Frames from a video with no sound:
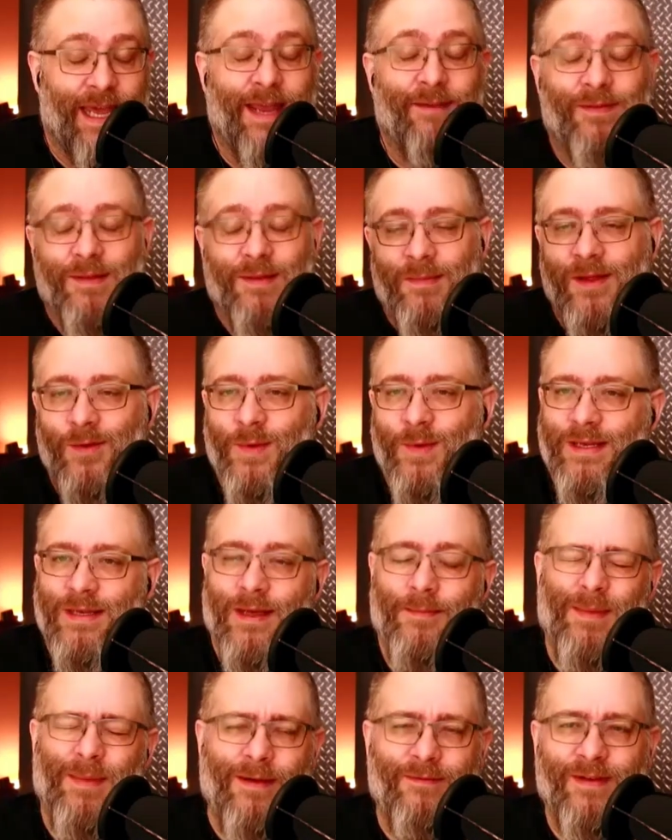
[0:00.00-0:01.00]
evening meal, we'd
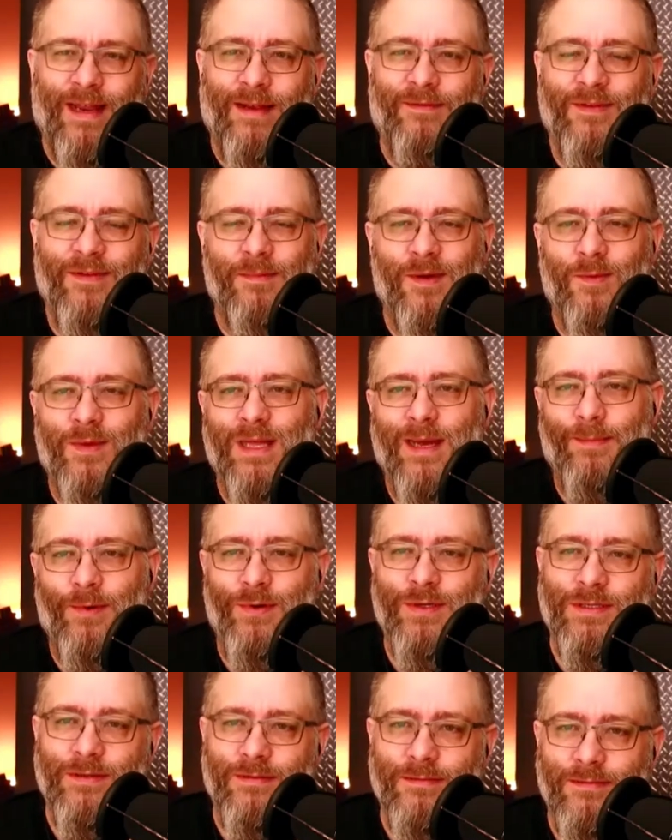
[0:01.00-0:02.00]
have an evening meal with our boys.